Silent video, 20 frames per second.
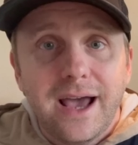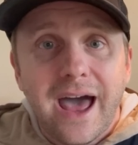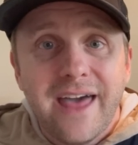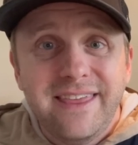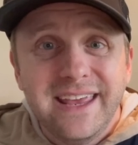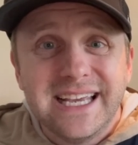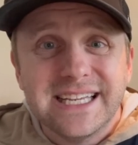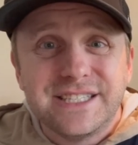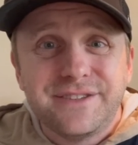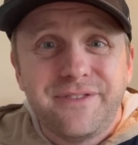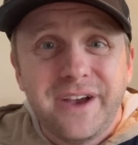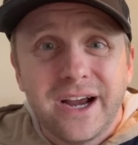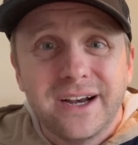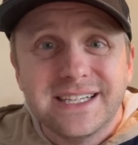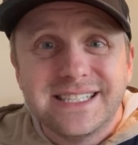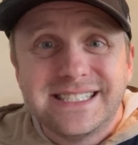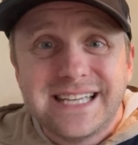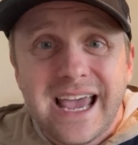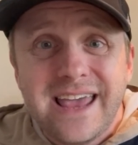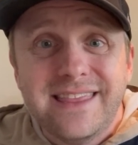I think it's fair to
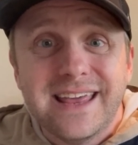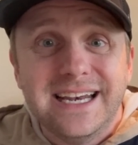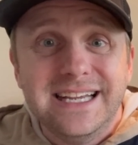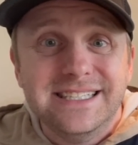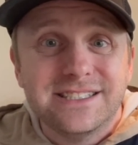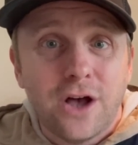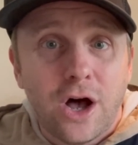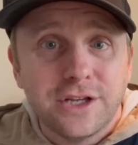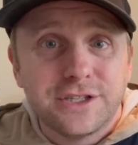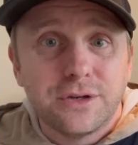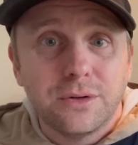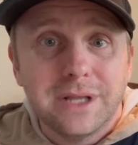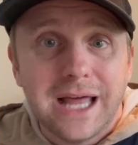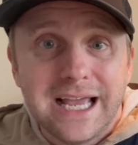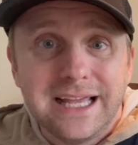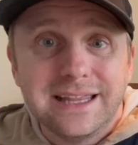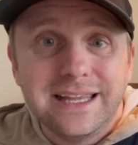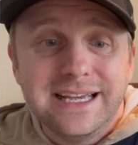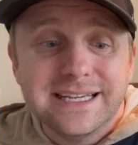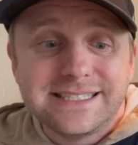say that he's also
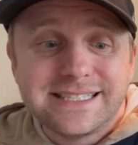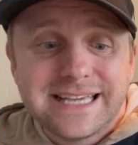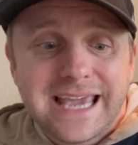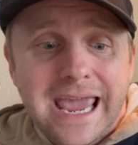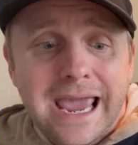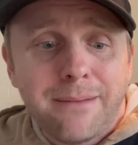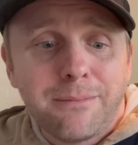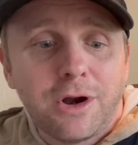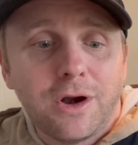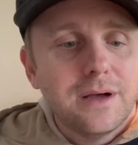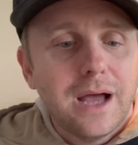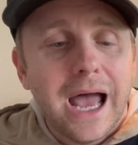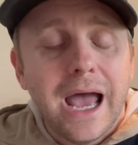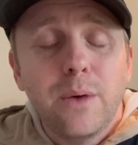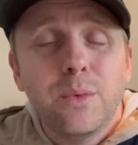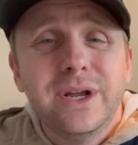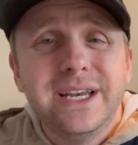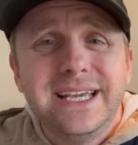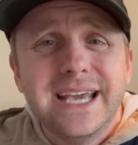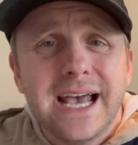likely a scammer. I
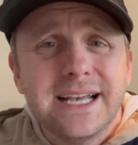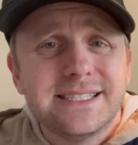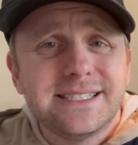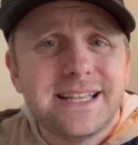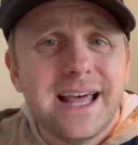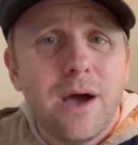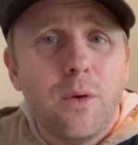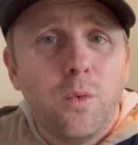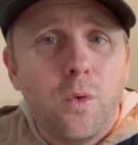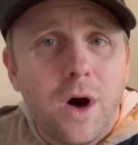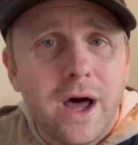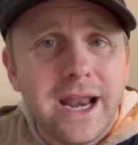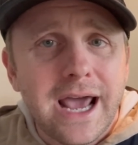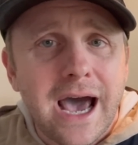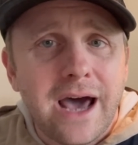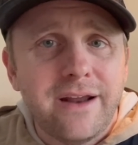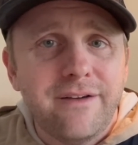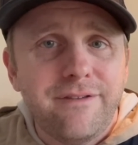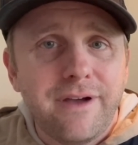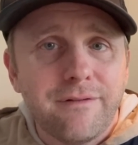would guess that one
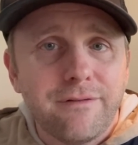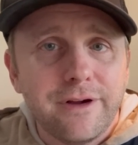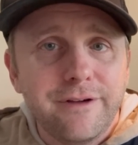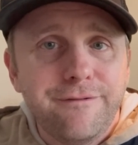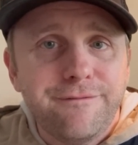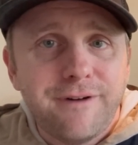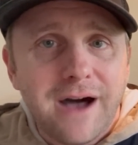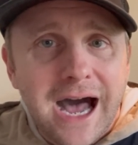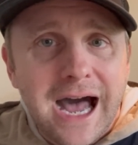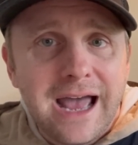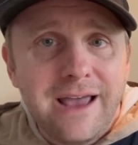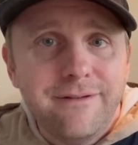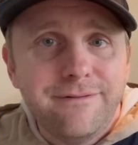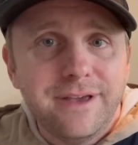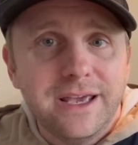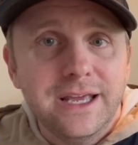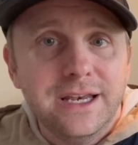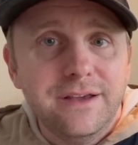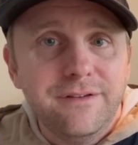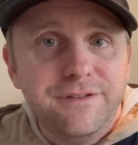out of every
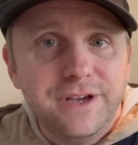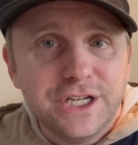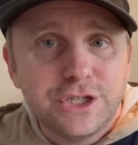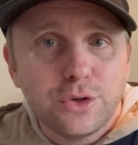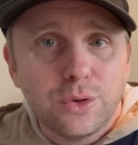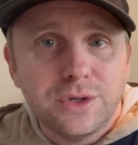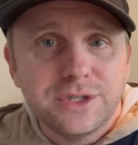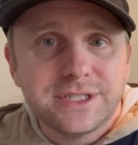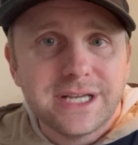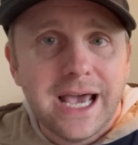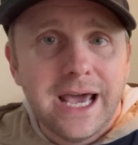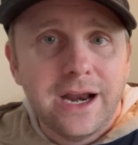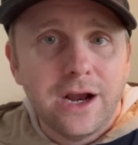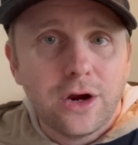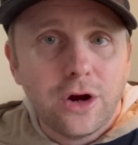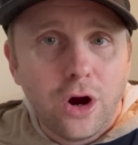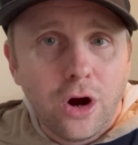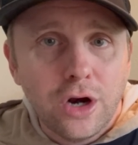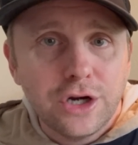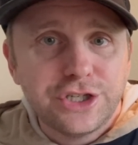five individuals at a
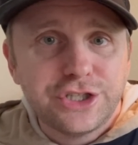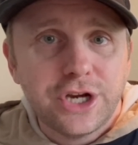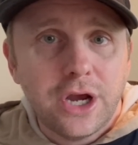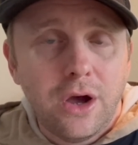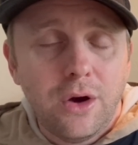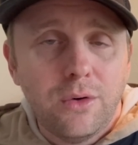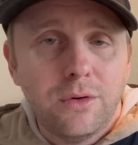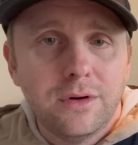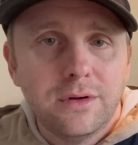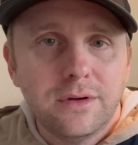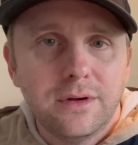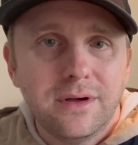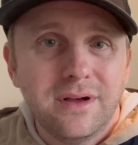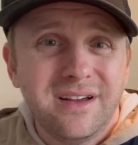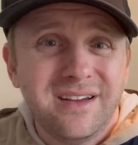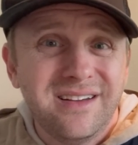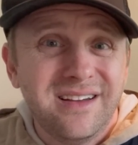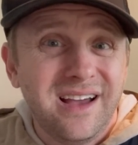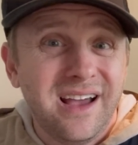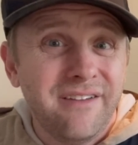card show
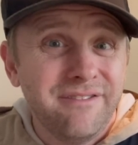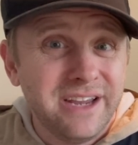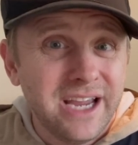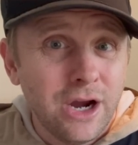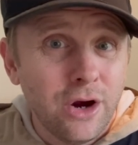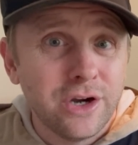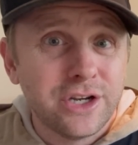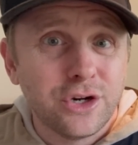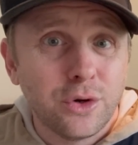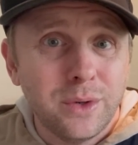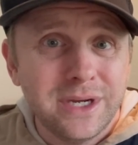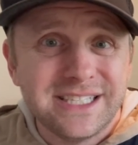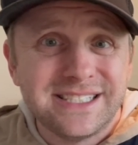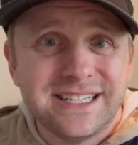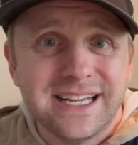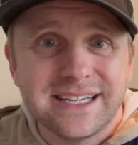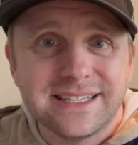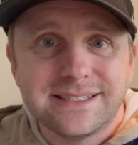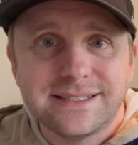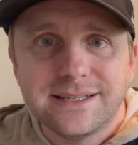have
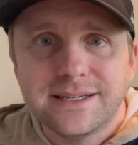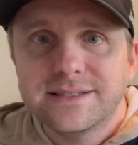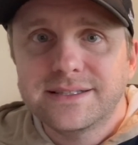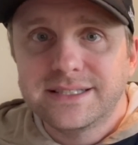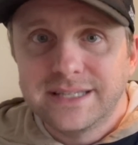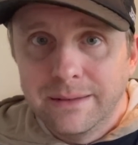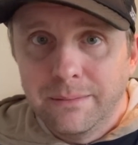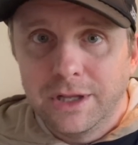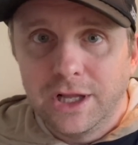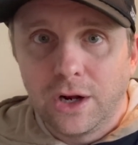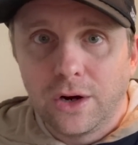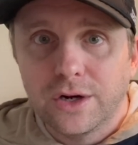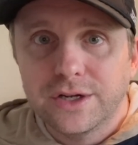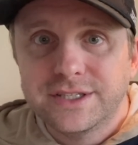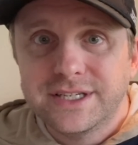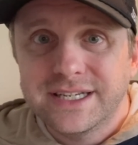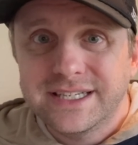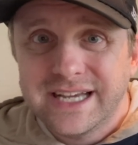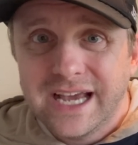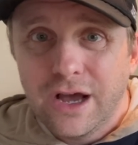characteristics similar
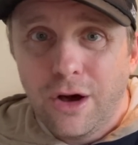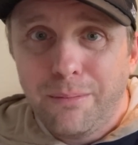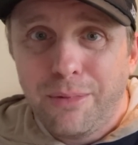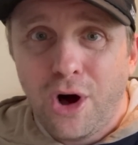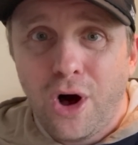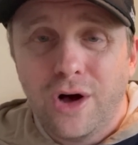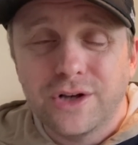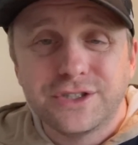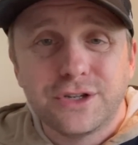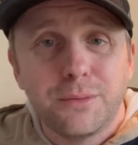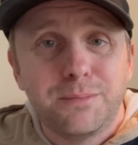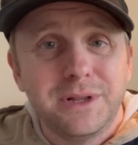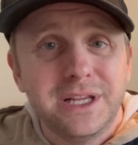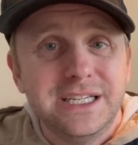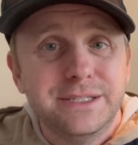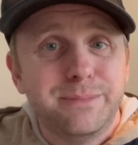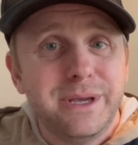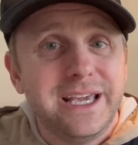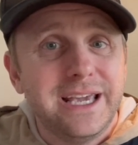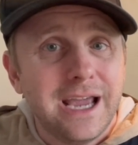to Dale Ball, so
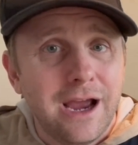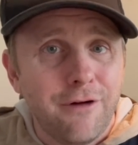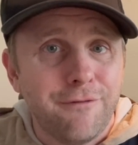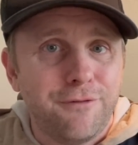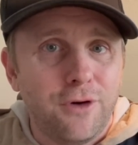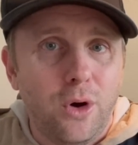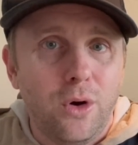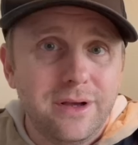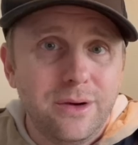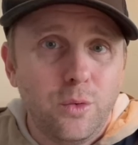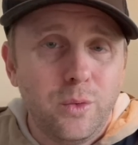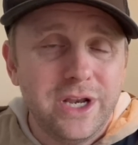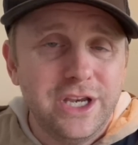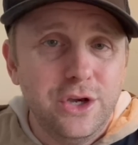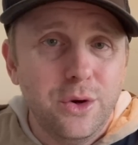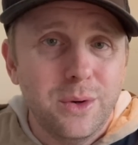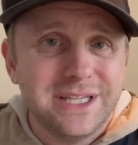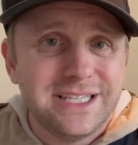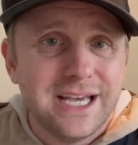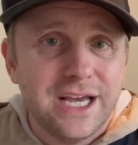please be careful when
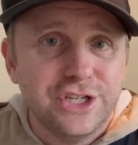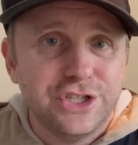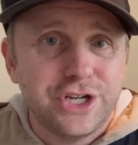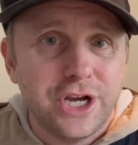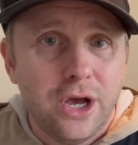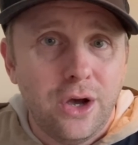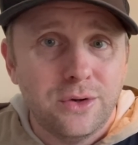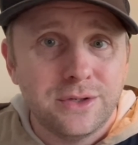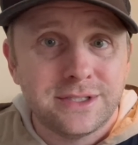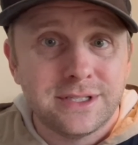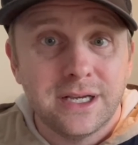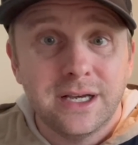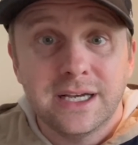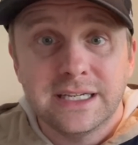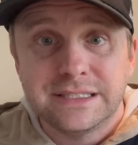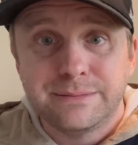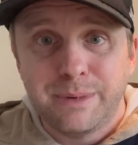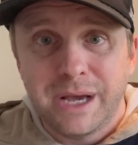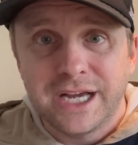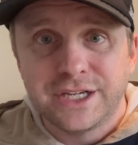you attend shows,
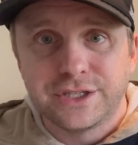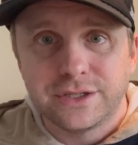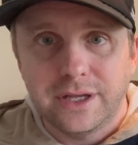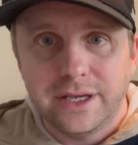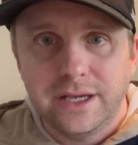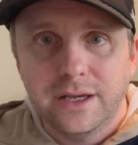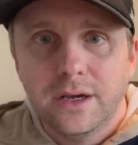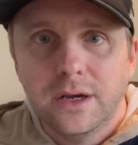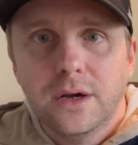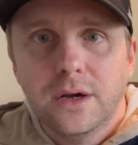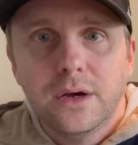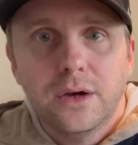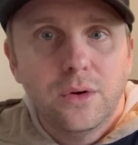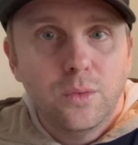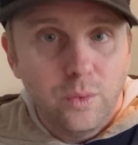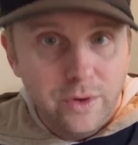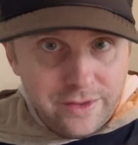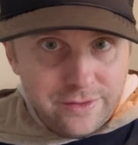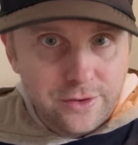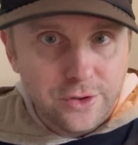especially
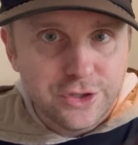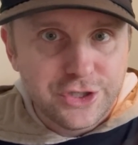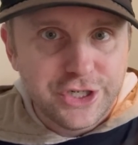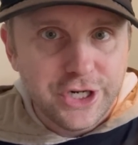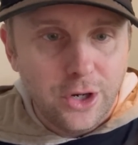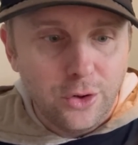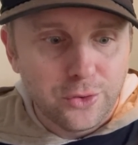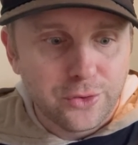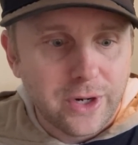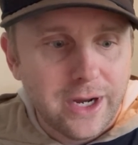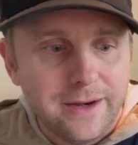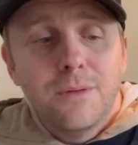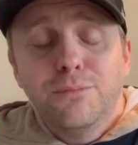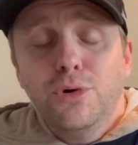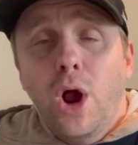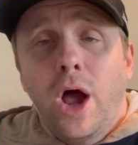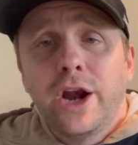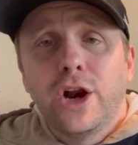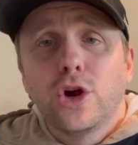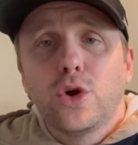with your children.
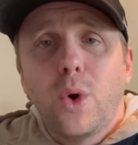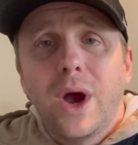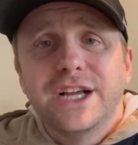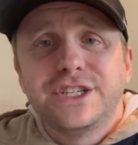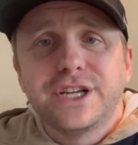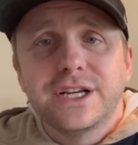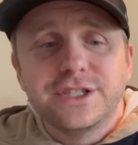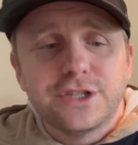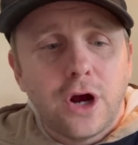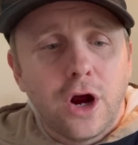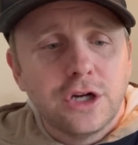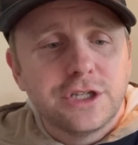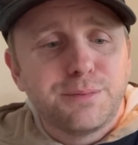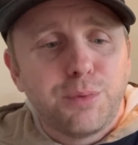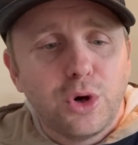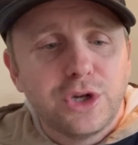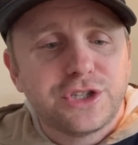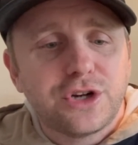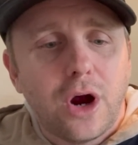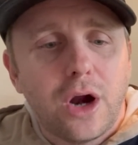Broader questions Are
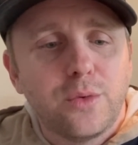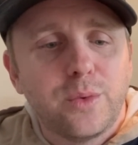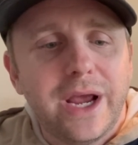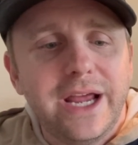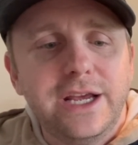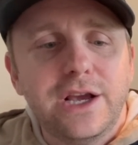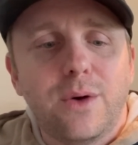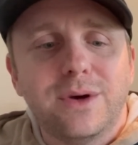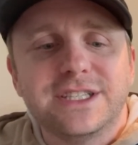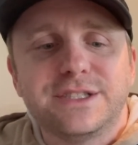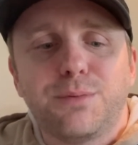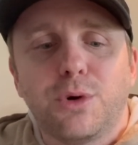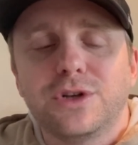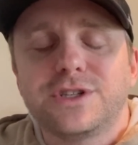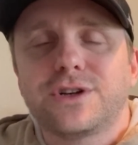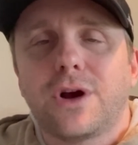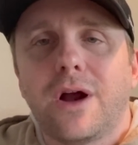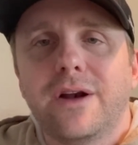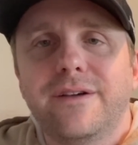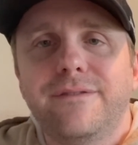sports card radio and
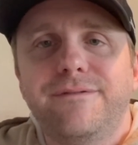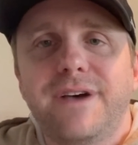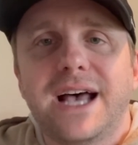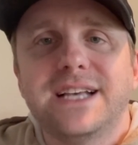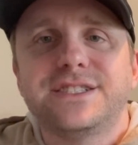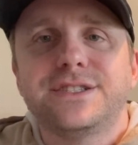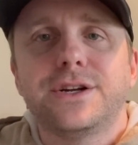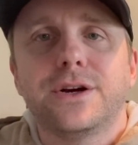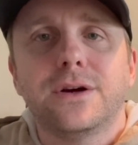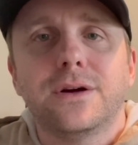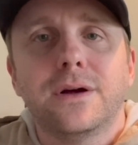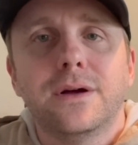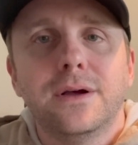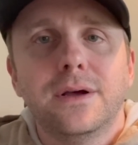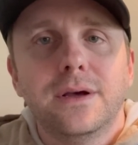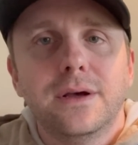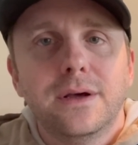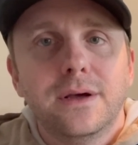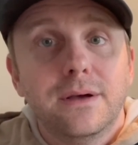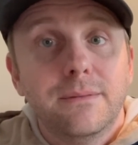sports card investor
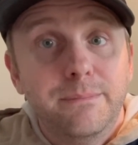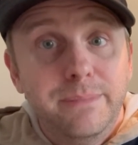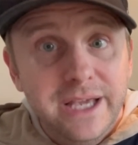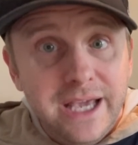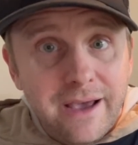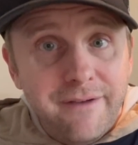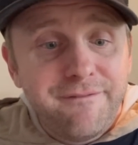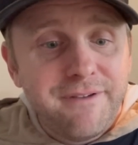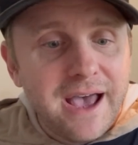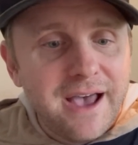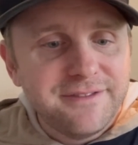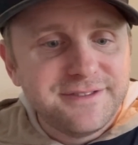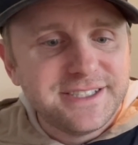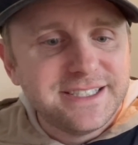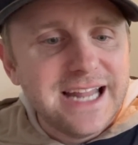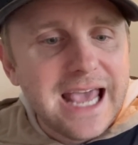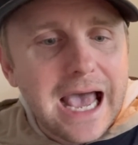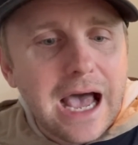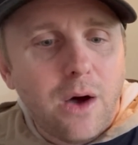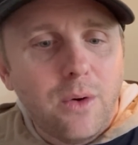BFFs
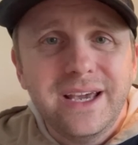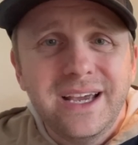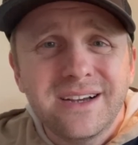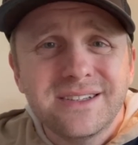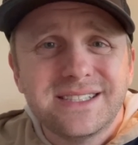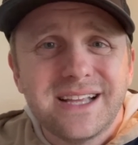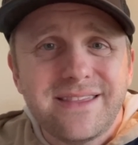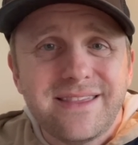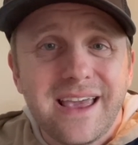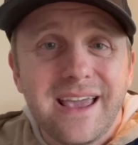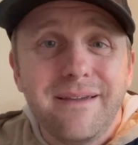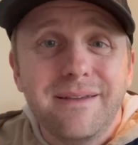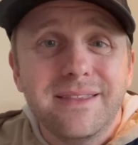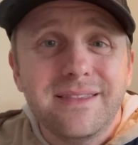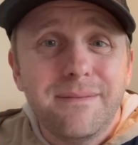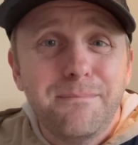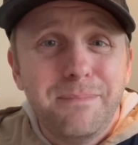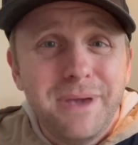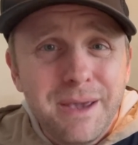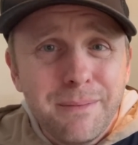now? Here's the thing
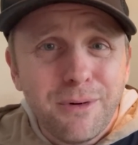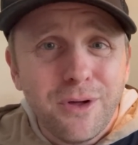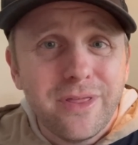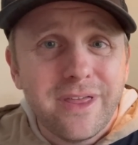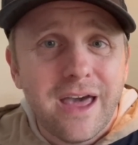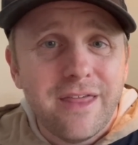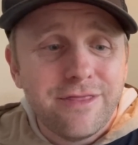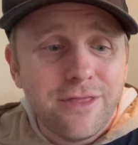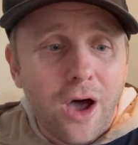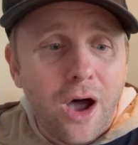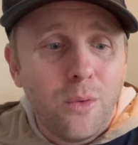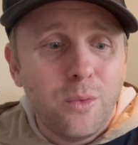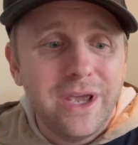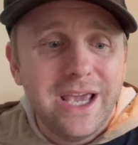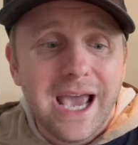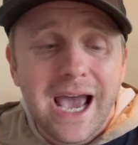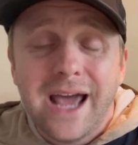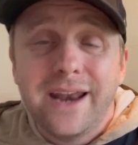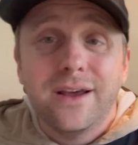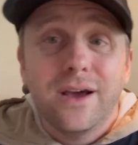People that thought we had